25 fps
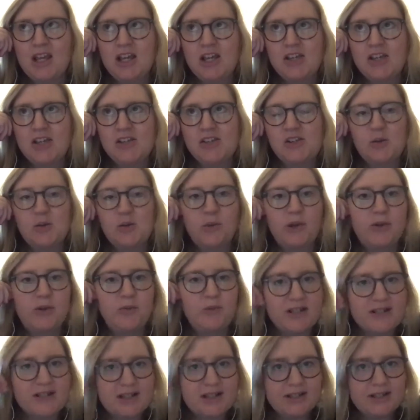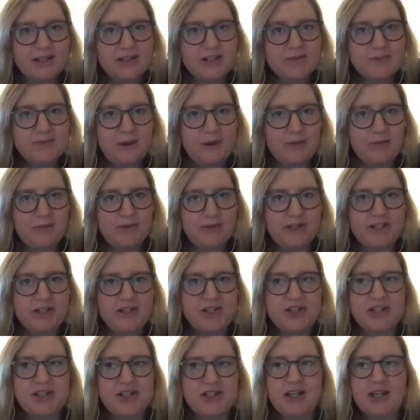So we recently just
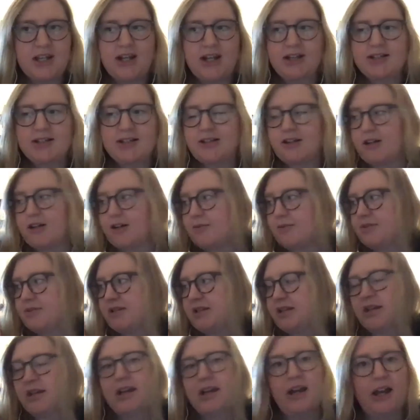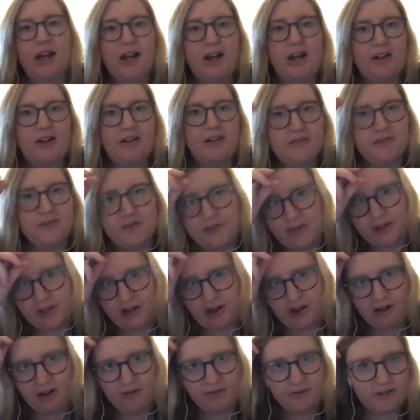published an excerpt of the
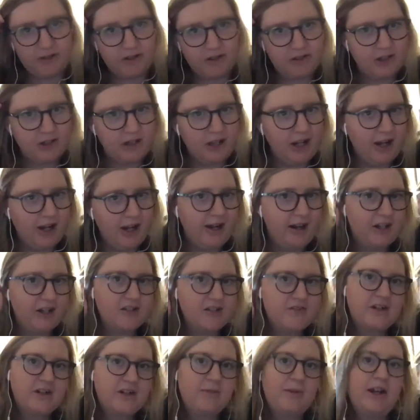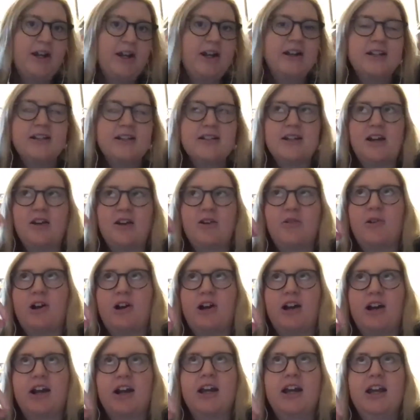novel at
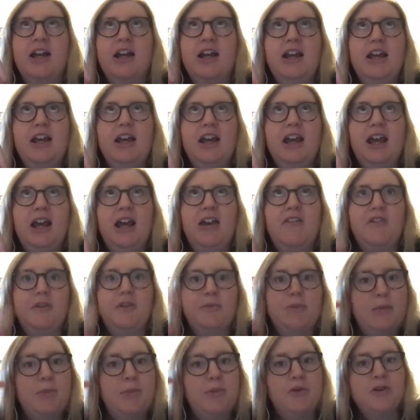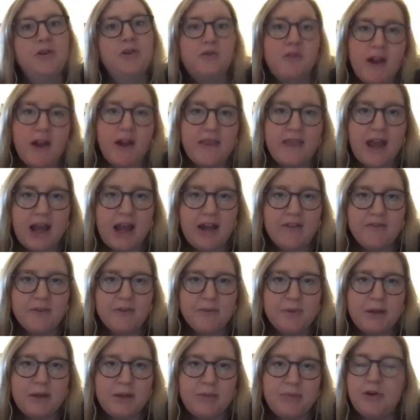oxfordamerican.org. And for people who've read that, for
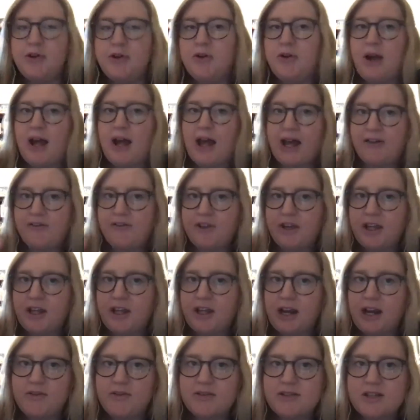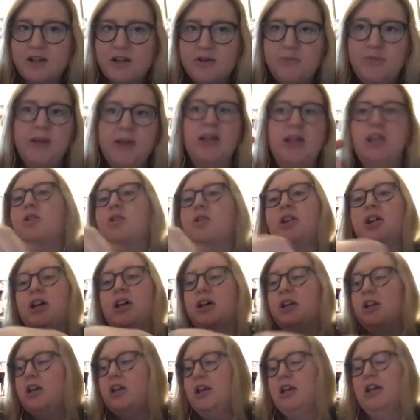people who haven't, I was hoping you
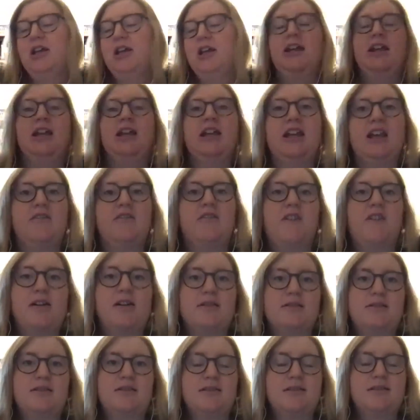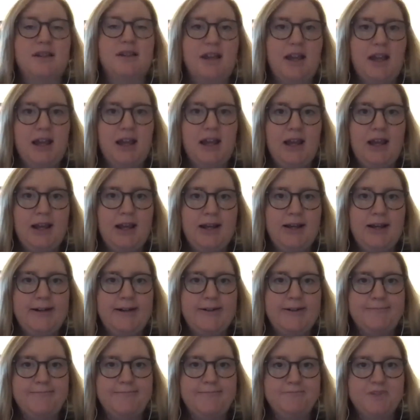could give us a
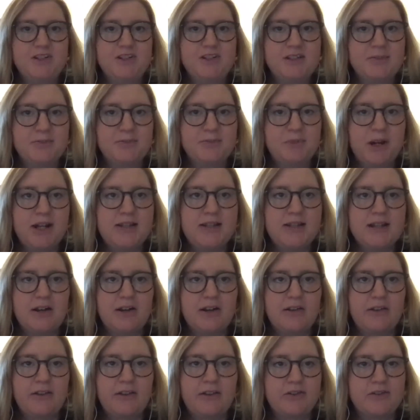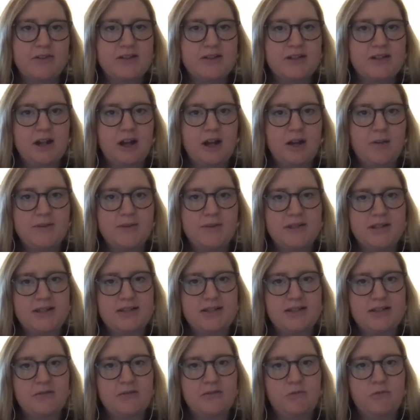just a breakdown, a little
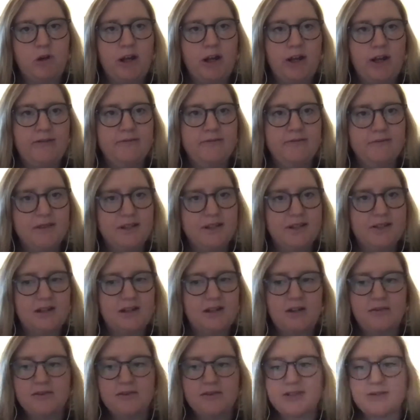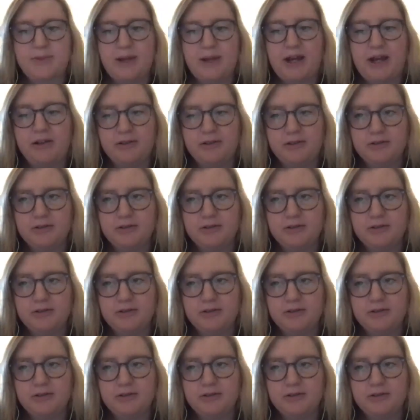synopsis of what this novel's about.